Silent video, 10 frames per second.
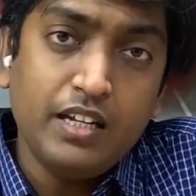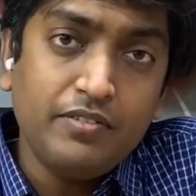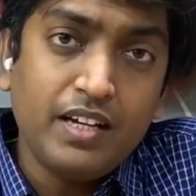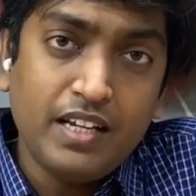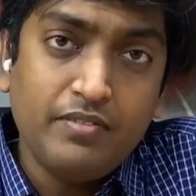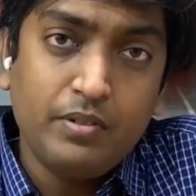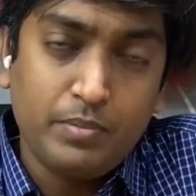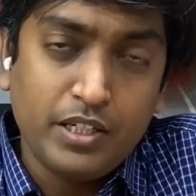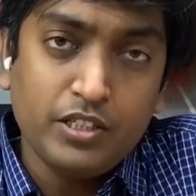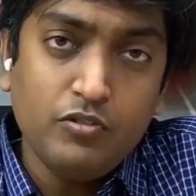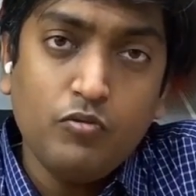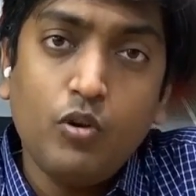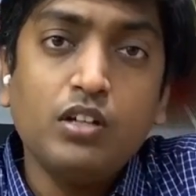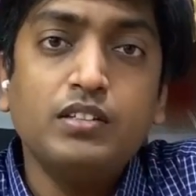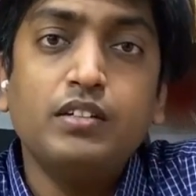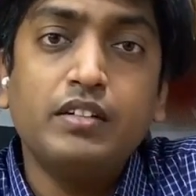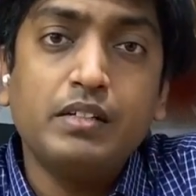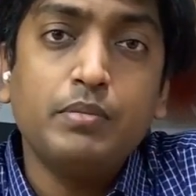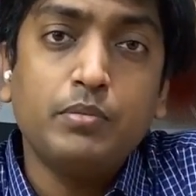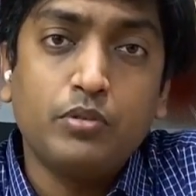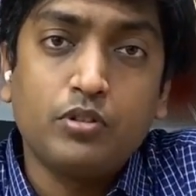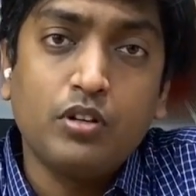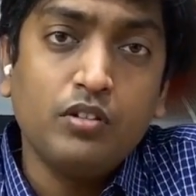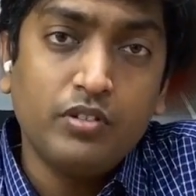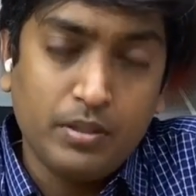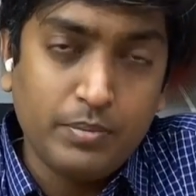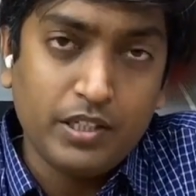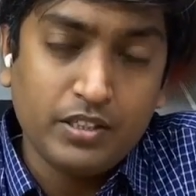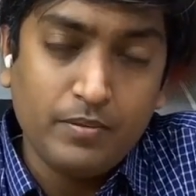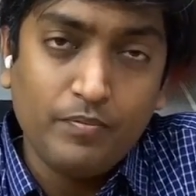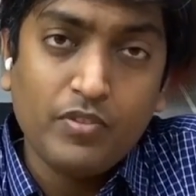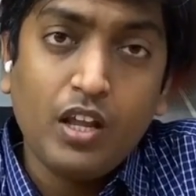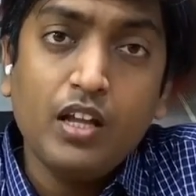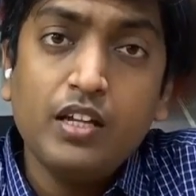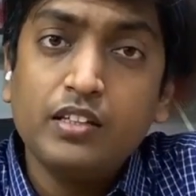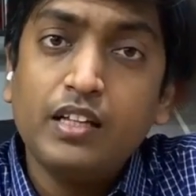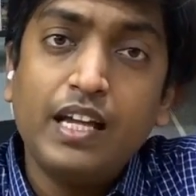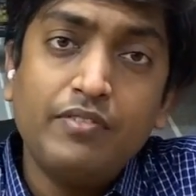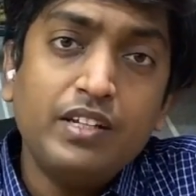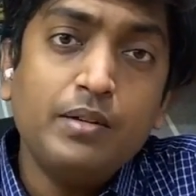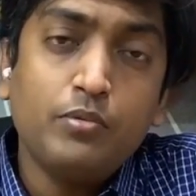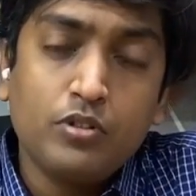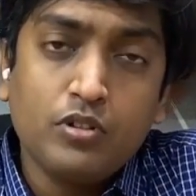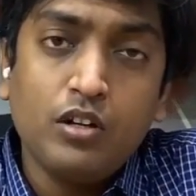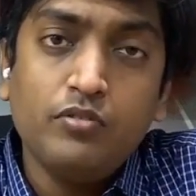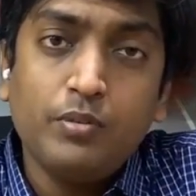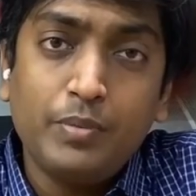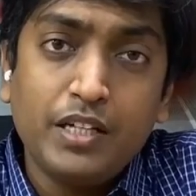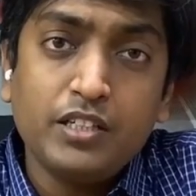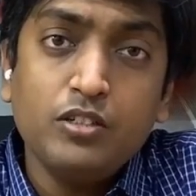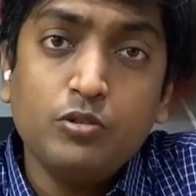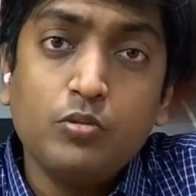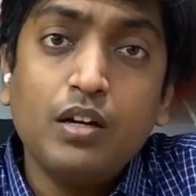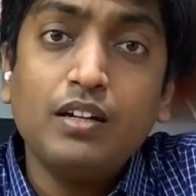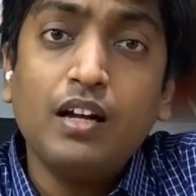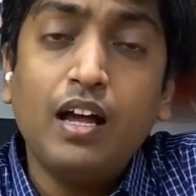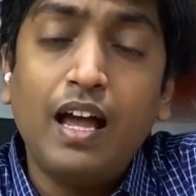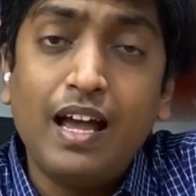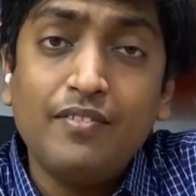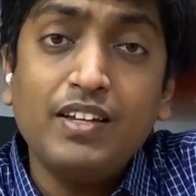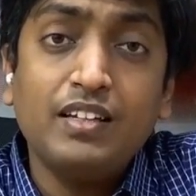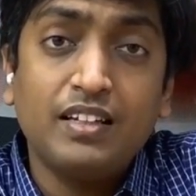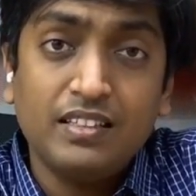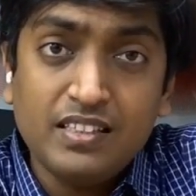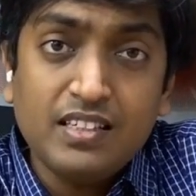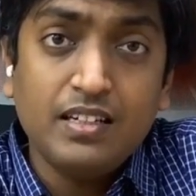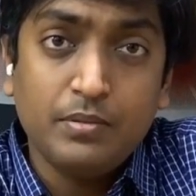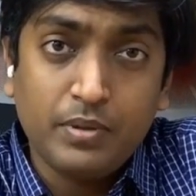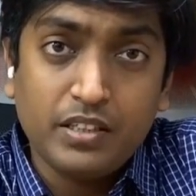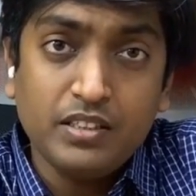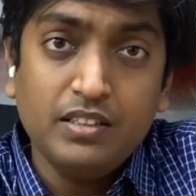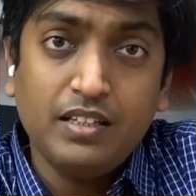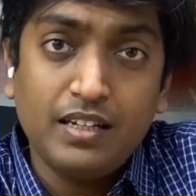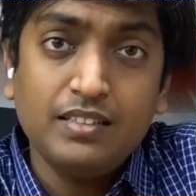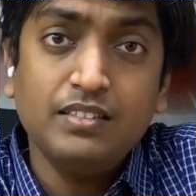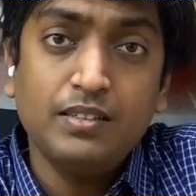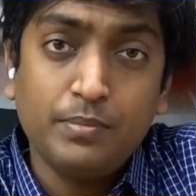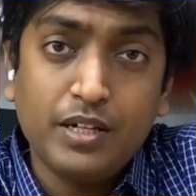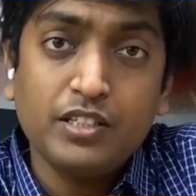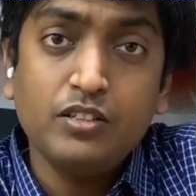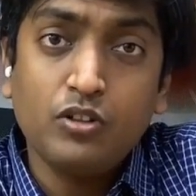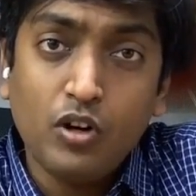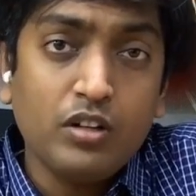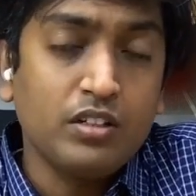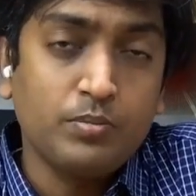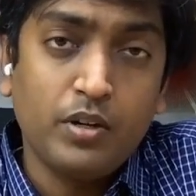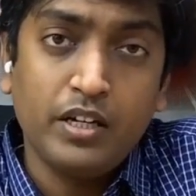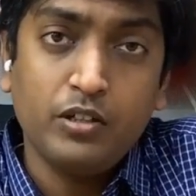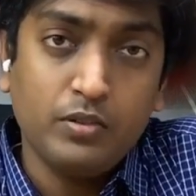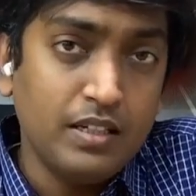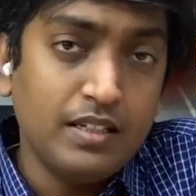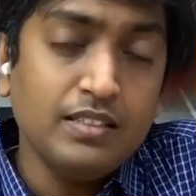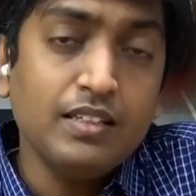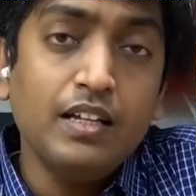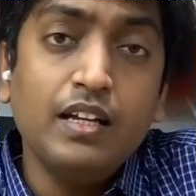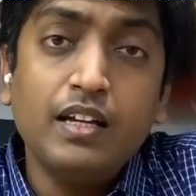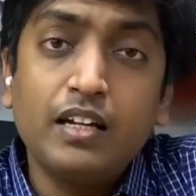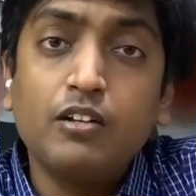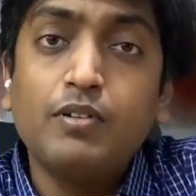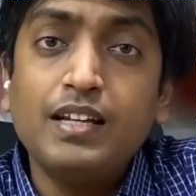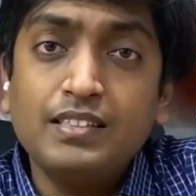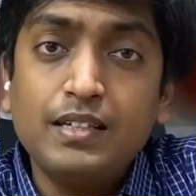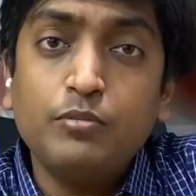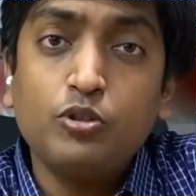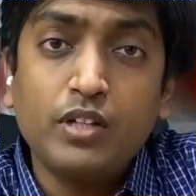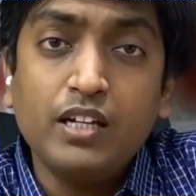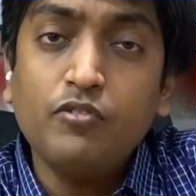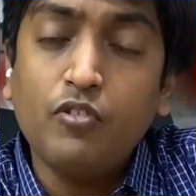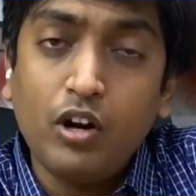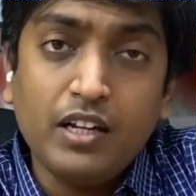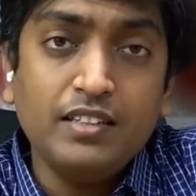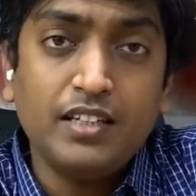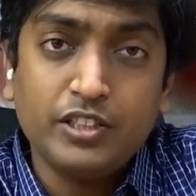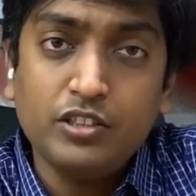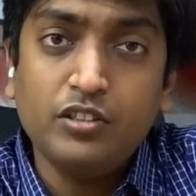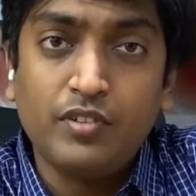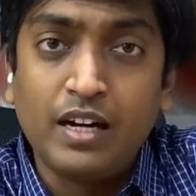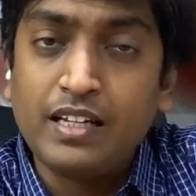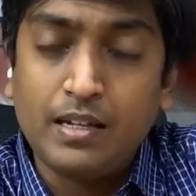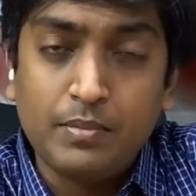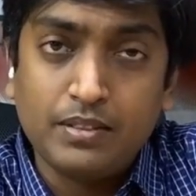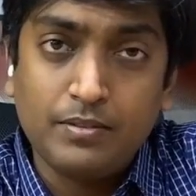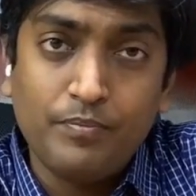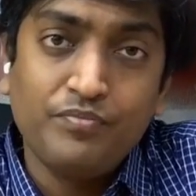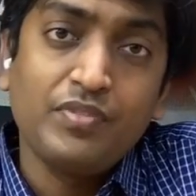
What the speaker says: If I have depression, what is the treatment protocol for depression? The FDA protocol for patients who are having resistant depression, that is depression not responding to illness, requires them to take 40 sessions of rTMS.